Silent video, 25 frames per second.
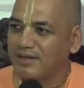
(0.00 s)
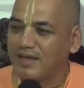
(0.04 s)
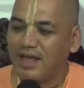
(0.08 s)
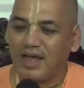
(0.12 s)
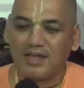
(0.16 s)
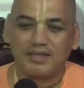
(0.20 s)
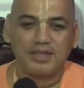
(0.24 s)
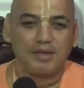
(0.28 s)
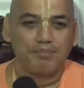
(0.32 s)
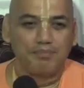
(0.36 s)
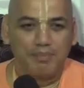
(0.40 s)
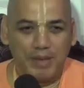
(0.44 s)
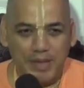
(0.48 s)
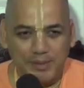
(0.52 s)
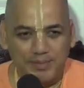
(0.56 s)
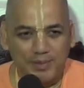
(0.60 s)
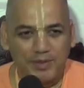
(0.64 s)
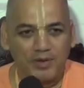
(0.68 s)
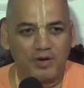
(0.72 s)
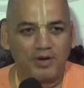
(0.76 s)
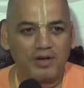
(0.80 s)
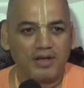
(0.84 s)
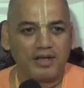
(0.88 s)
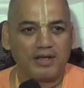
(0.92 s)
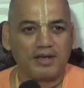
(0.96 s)
And the people
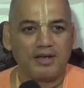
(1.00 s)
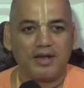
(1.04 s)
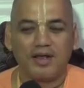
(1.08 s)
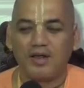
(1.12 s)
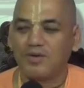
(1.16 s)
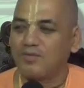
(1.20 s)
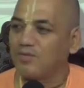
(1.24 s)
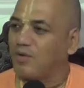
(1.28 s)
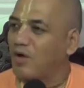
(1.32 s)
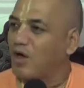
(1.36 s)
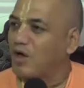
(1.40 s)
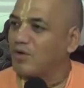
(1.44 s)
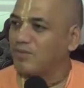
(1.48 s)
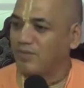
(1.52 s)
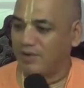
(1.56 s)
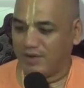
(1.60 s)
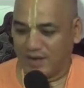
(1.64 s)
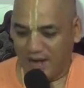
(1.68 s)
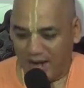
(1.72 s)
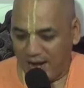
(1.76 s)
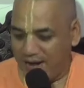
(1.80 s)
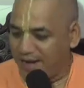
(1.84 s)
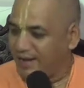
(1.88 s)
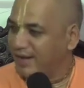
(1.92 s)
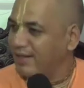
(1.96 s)
who declare war were
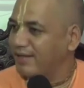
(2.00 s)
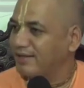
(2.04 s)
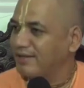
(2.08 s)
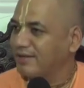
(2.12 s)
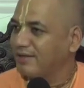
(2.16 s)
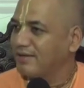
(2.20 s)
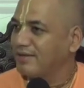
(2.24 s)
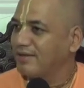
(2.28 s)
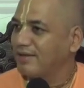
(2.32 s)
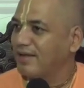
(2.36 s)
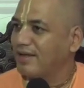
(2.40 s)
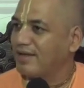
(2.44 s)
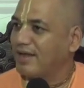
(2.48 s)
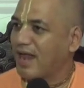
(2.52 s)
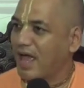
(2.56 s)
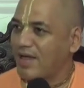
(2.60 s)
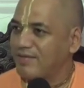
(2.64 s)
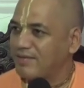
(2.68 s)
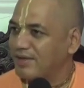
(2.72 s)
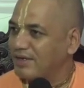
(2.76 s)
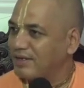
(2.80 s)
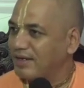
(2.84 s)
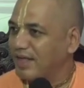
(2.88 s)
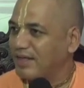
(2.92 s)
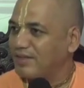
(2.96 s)
hiding and
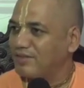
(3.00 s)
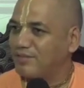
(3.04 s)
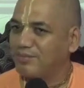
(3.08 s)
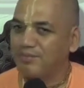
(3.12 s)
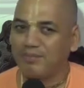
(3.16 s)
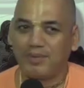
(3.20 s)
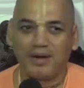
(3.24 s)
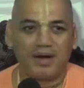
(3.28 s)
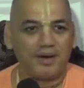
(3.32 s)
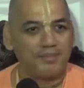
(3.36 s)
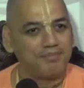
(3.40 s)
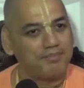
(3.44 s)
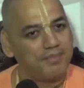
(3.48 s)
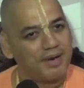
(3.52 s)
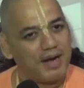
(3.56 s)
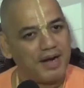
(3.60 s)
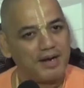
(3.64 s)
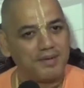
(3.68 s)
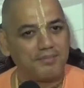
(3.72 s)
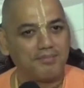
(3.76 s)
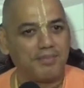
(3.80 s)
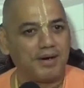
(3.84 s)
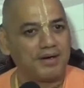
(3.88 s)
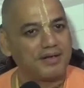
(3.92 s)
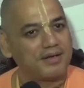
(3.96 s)
having nice bread,
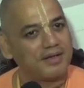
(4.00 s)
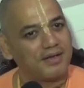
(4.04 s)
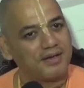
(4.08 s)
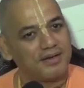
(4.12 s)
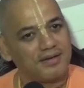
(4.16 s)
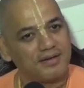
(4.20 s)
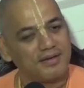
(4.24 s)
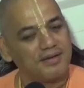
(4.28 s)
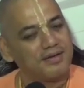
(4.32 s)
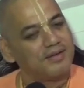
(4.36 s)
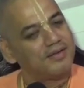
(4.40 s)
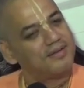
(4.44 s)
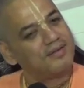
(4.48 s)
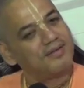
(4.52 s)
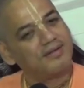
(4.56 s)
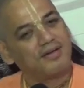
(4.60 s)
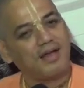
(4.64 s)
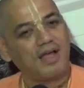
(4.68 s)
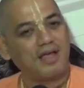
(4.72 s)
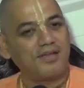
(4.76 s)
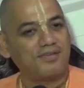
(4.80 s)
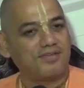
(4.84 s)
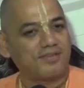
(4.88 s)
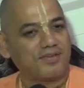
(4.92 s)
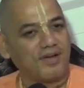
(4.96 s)
bread, butter,
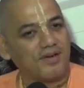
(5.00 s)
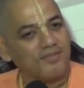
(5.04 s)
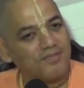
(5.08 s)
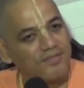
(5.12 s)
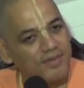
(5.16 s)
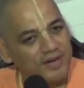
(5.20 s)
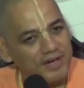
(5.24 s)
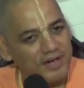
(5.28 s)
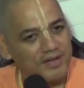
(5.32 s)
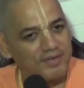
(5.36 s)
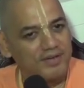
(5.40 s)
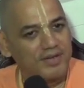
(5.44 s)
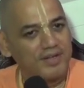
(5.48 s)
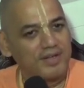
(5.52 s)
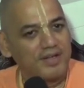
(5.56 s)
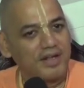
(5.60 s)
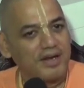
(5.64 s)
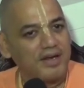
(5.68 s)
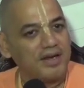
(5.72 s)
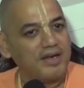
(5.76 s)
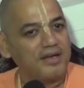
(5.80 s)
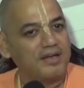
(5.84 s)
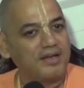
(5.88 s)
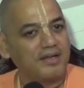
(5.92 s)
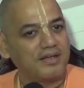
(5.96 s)
nice, comfortably they're
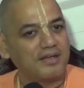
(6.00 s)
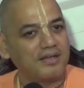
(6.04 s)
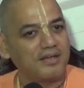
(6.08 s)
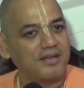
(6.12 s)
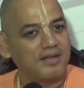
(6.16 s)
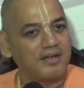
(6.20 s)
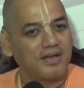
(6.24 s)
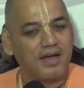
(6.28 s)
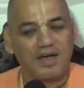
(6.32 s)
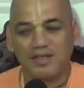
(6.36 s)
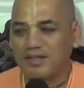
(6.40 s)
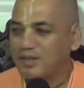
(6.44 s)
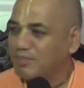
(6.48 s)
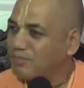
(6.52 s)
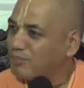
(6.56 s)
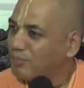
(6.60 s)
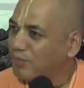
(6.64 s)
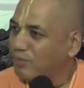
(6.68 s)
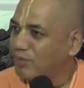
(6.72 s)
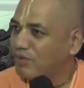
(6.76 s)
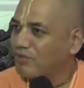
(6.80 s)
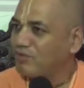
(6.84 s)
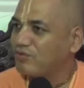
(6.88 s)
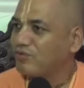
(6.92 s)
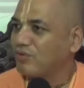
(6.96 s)
eating. And the
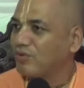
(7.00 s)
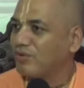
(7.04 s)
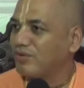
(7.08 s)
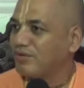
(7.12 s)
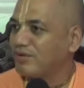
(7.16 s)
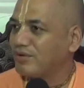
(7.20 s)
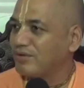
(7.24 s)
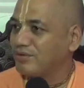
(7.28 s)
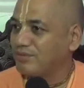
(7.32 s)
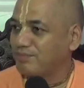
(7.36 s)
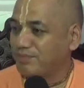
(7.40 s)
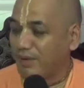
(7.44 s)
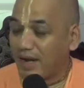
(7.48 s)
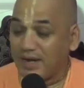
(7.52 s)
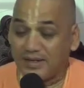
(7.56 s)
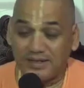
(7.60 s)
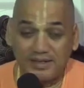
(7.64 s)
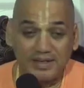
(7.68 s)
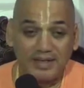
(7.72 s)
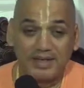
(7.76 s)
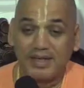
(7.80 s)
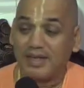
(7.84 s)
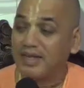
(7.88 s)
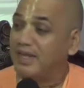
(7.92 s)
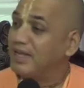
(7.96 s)
poor soldiers,
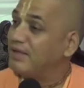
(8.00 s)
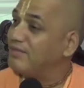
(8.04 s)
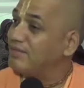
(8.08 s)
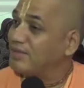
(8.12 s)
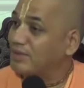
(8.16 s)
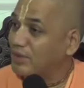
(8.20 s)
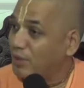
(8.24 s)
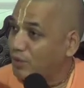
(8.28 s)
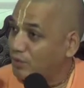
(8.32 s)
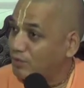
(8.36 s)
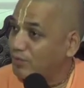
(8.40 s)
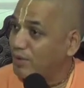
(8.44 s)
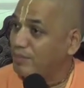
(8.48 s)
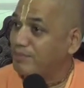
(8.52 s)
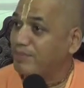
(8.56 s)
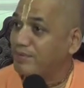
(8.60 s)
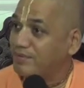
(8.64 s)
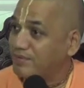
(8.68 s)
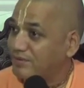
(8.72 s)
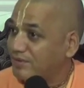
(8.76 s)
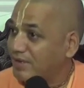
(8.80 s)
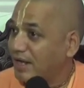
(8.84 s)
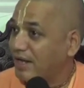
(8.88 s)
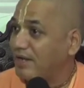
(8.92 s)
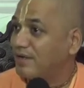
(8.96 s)
practically without
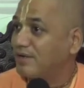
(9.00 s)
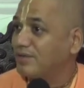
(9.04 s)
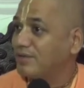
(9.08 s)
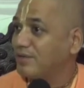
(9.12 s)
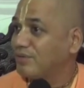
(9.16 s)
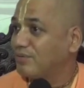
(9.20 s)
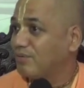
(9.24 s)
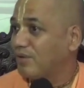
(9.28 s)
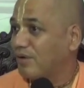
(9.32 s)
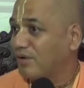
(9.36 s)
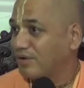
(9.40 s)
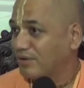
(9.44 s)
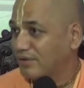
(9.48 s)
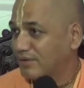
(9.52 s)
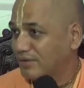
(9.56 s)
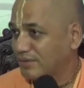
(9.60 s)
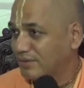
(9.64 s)
weapons, died in the war.